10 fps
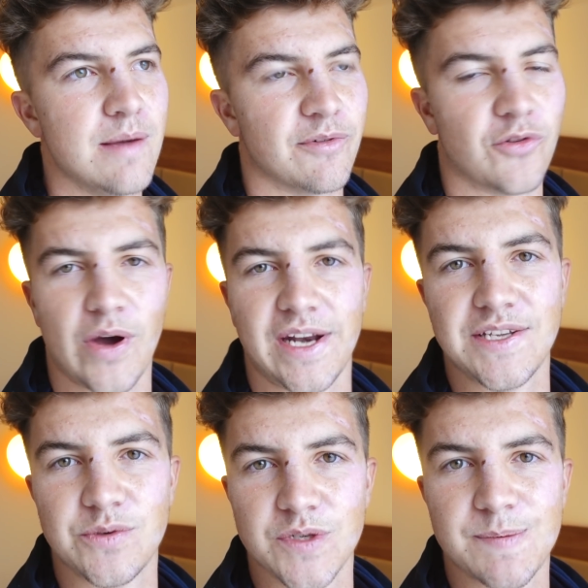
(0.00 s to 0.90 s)
before
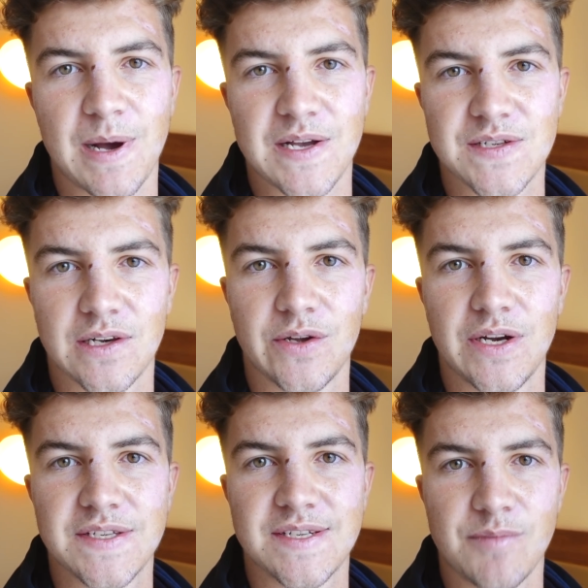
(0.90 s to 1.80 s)
heading towards
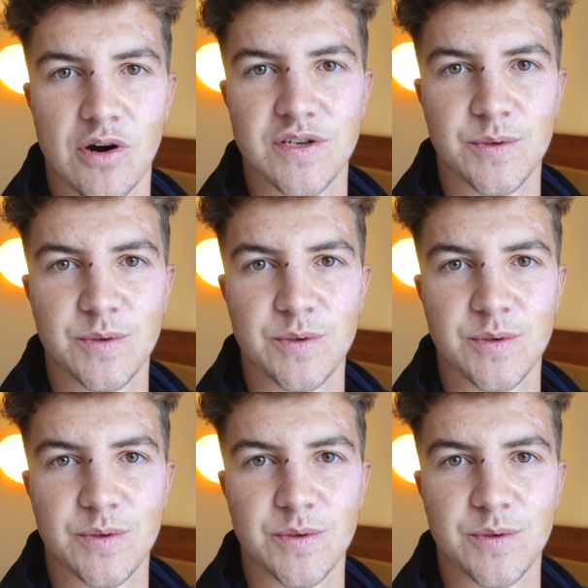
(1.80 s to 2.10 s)
Barcelona tomorrow.